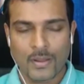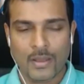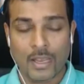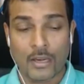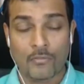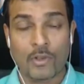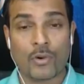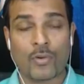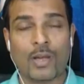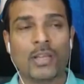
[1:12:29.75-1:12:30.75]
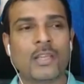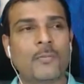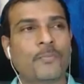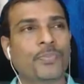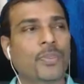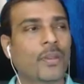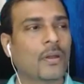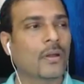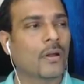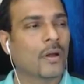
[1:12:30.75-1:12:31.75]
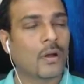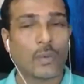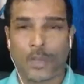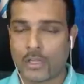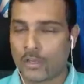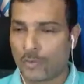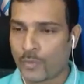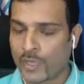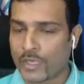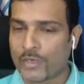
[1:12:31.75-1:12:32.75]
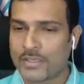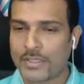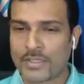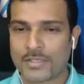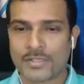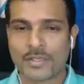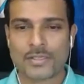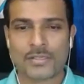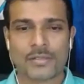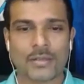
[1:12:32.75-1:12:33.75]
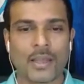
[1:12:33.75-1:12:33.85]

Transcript: And if you are ready, wiggle your fingers